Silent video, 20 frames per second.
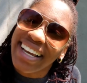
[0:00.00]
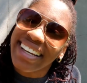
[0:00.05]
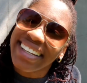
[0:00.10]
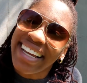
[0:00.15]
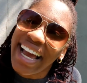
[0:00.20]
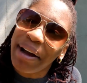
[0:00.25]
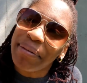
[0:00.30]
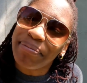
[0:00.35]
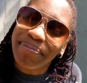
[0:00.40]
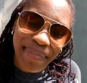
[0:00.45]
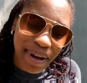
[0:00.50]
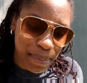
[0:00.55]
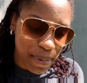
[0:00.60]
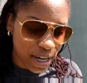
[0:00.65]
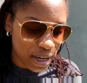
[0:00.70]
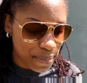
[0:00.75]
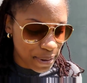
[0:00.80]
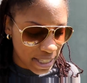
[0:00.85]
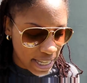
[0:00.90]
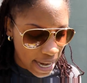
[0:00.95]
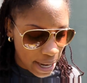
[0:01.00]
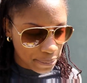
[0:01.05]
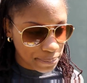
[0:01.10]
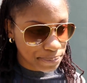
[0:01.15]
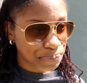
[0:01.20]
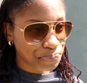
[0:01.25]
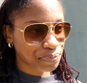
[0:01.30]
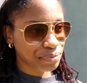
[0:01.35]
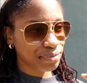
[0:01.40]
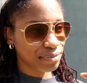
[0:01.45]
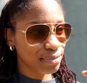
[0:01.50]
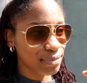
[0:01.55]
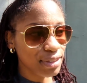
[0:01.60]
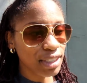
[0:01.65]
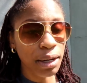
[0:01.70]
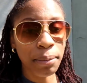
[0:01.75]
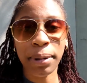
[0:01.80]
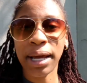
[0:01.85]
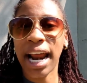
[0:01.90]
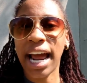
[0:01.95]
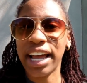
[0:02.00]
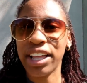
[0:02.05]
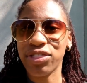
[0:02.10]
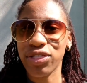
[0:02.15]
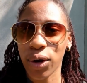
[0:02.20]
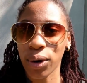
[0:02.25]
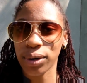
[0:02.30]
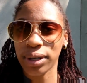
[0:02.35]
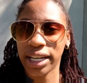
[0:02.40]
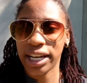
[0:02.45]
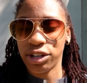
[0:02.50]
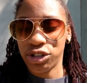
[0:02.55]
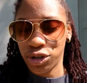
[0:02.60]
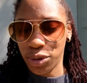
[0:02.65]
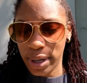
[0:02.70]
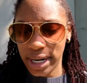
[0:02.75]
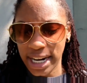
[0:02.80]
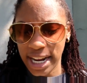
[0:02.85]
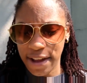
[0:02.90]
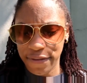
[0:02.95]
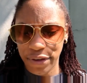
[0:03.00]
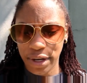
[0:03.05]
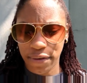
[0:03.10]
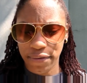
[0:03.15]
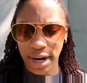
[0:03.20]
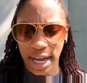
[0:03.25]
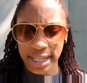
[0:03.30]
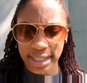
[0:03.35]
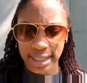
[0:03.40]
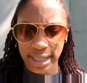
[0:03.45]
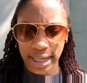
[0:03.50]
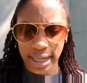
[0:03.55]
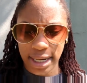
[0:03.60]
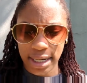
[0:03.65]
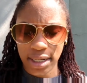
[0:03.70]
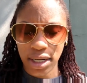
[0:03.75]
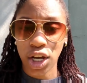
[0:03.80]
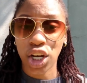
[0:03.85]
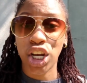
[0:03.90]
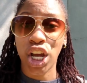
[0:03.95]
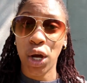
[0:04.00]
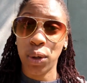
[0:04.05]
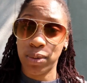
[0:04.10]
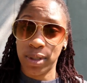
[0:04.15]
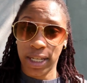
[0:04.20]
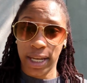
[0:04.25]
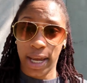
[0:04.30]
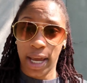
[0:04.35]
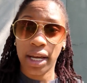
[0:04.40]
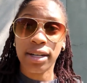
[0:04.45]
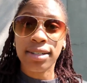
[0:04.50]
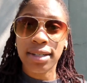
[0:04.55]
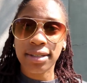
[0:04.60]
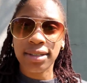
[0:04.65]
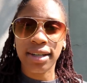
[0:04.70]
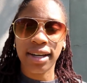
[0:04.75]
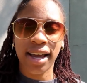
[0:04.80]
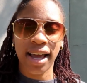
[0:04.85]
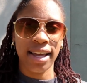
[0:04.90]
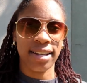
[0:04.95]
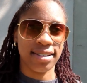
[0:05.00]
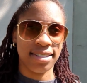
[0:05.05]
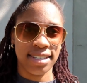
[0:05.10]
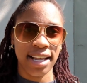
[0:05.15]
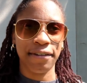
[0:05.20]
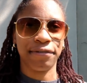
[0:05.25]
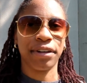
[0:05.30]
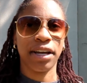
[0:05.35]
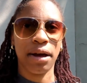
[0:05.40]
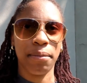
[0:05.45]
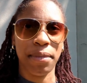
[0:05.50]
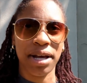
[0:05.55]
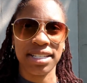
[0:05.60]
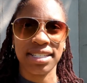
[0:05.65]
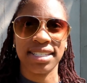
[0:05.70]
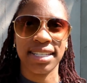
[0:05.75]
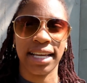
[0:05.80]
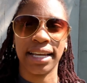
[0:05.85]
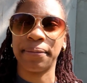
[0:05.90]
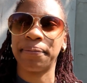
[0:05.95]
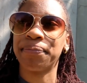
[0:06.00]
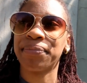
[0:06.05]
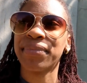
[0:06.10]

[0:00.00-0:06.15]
yeah, I'm not gonna put that out. But I thoroughly enjoyed it. If you have not seen it, go see it. It's definitely a must see.